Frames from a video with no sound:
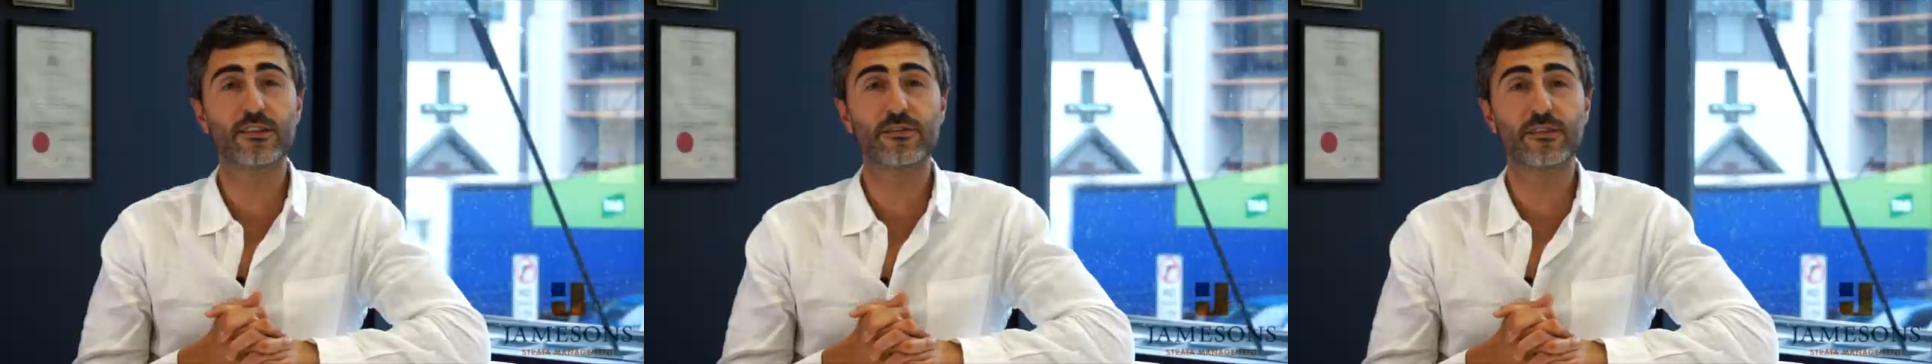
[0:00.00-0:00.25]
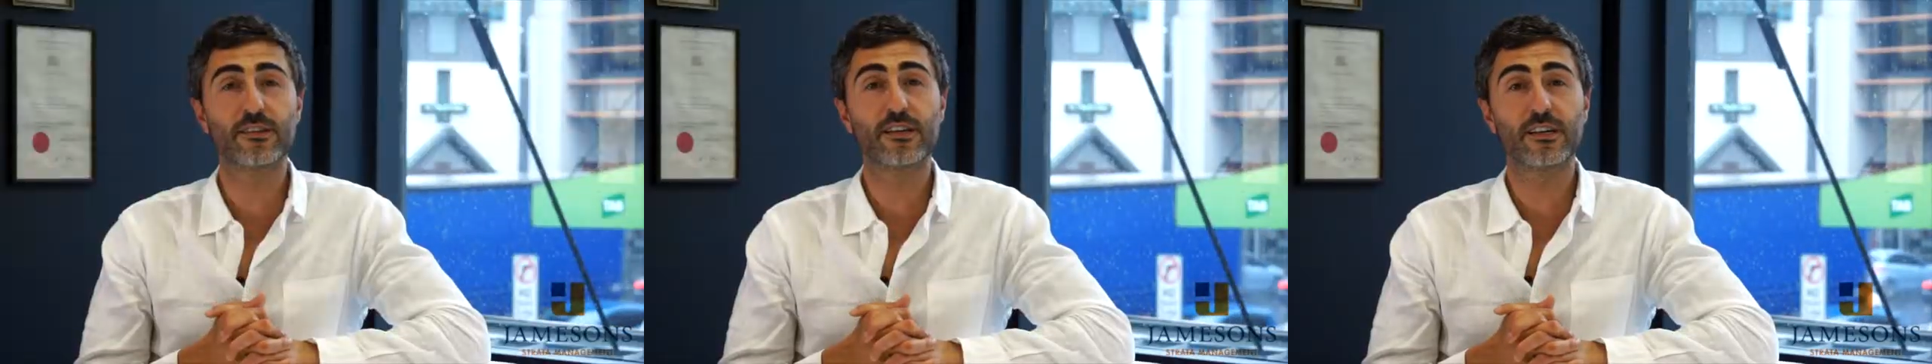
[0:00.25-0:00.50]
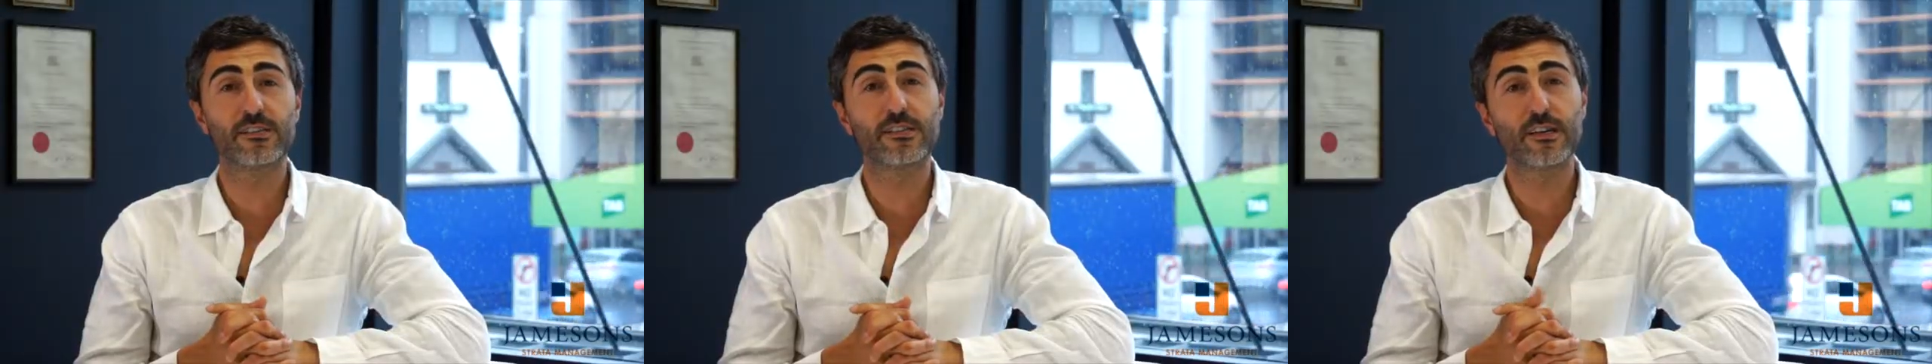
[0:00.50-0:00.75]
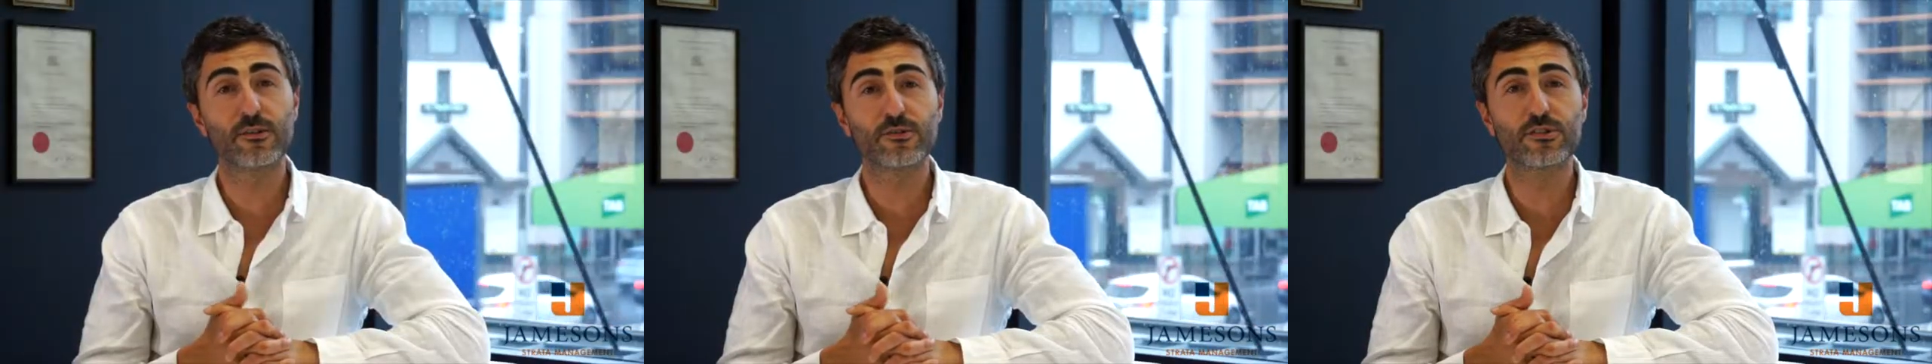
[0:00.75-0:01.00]
over the next
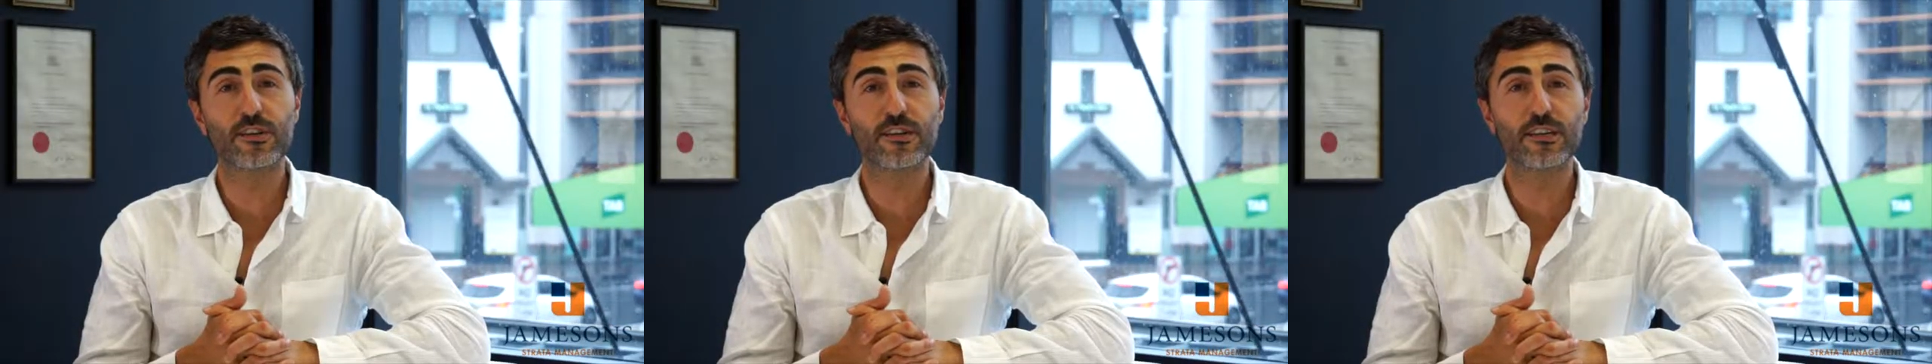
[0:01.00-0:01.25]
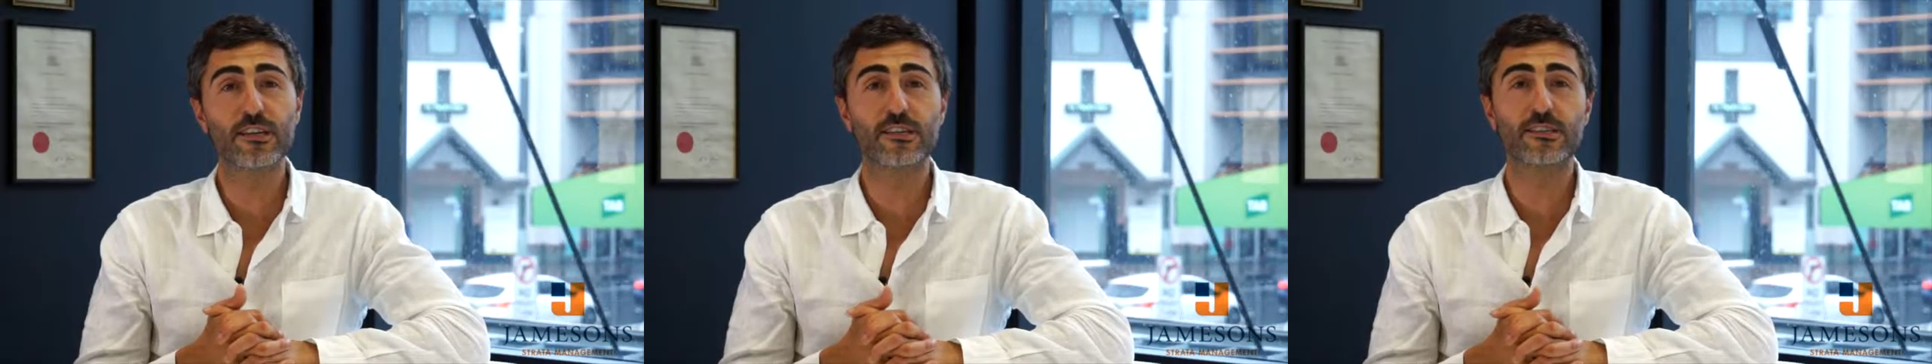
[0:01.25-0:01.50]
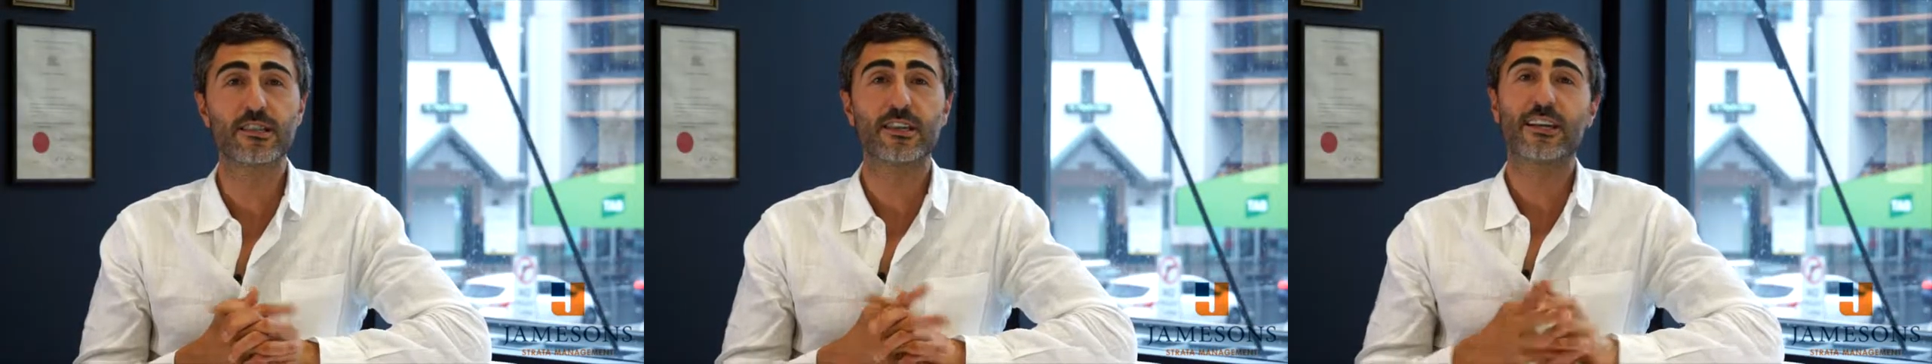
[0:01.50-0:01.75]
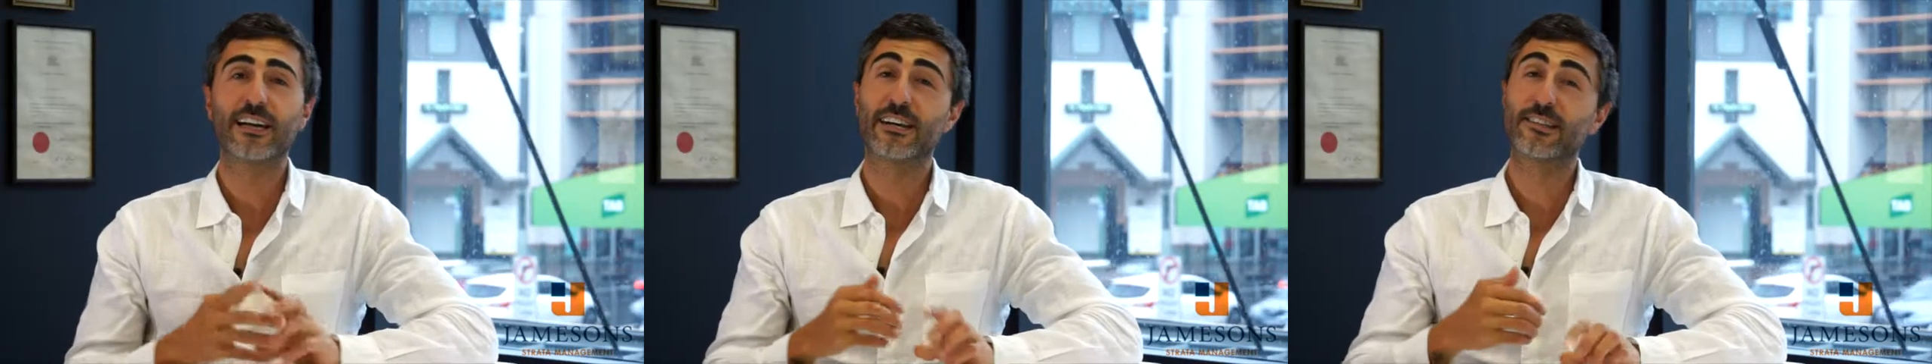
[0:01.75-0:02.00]
10 or so years,
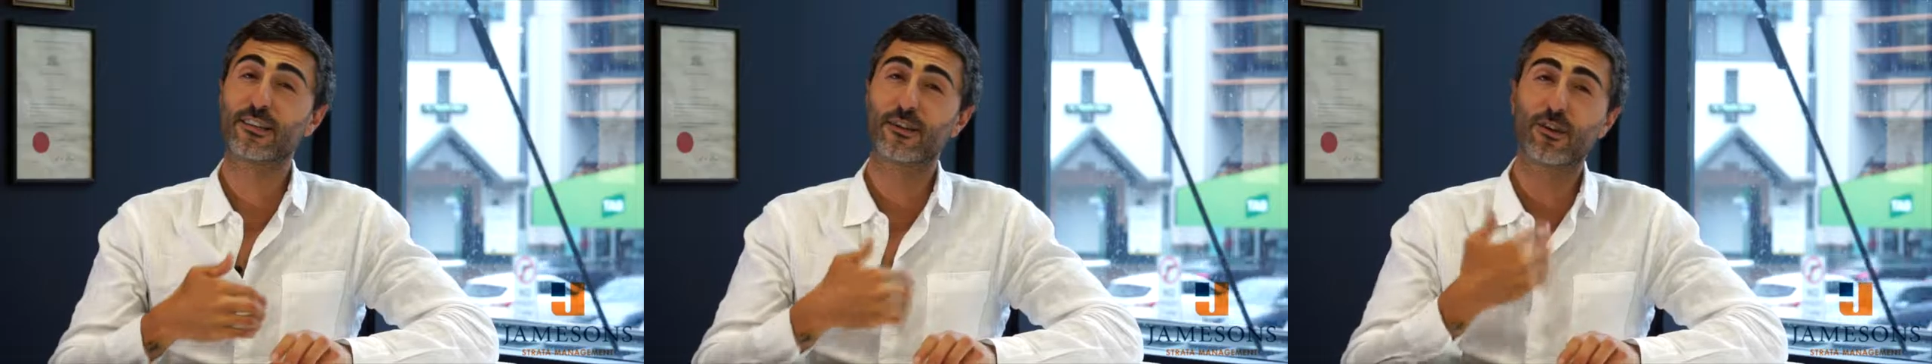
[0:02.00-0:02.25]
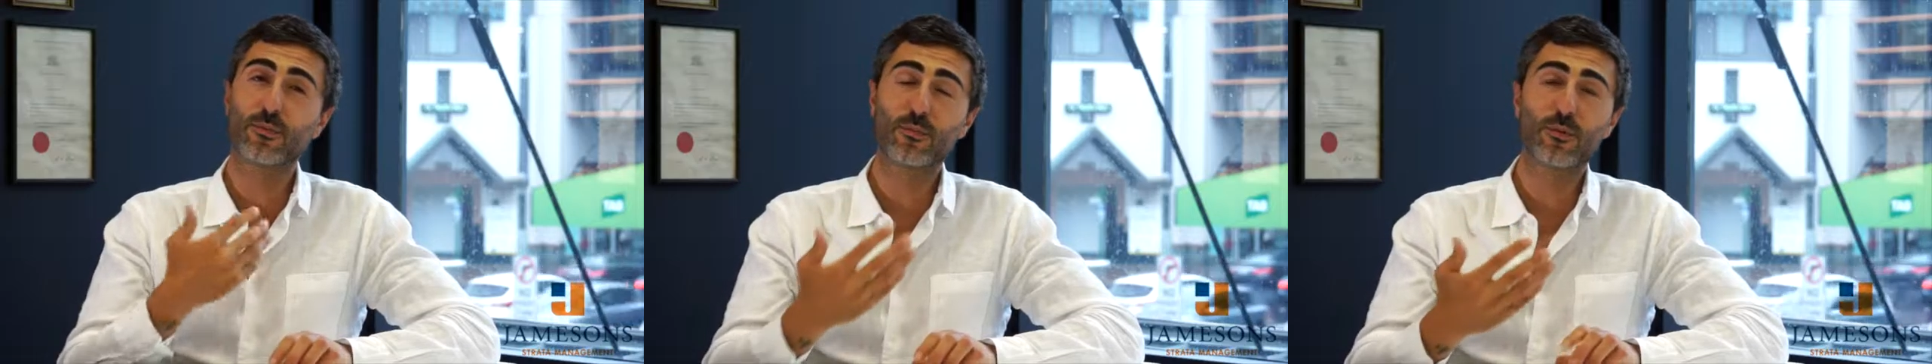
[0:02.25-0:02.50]
as a lot